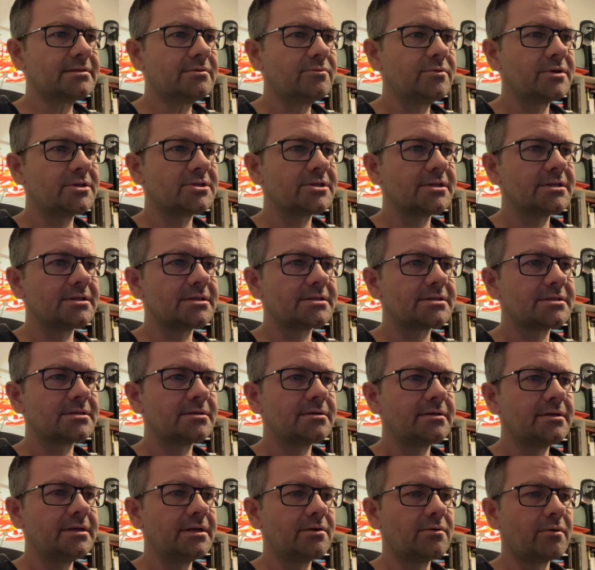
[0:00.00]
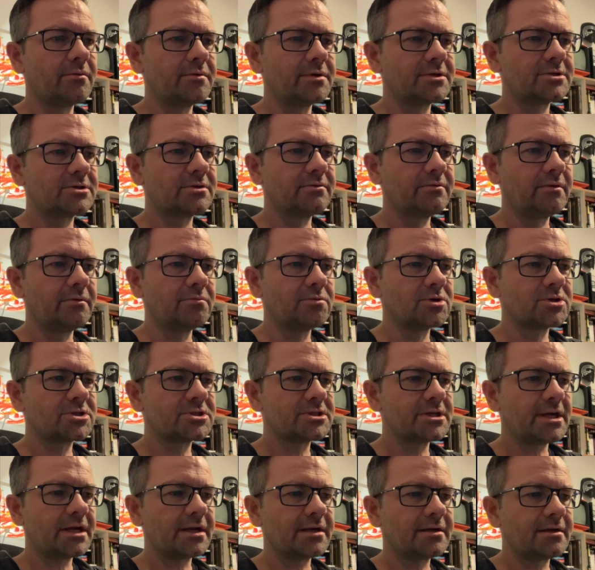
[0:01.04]
which is here, we would
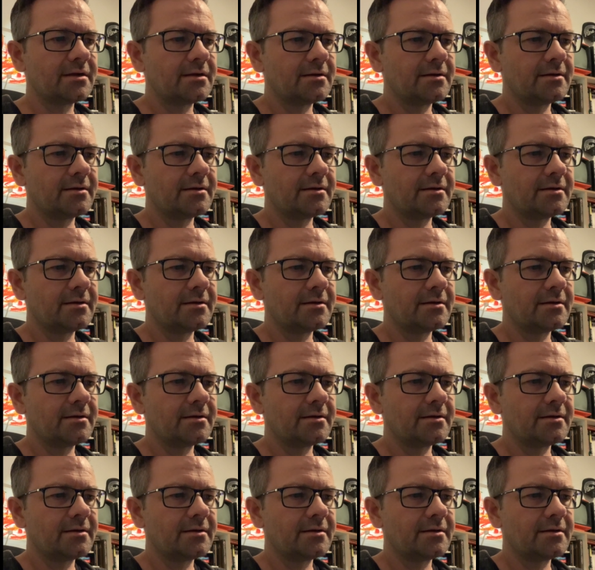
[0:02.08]
check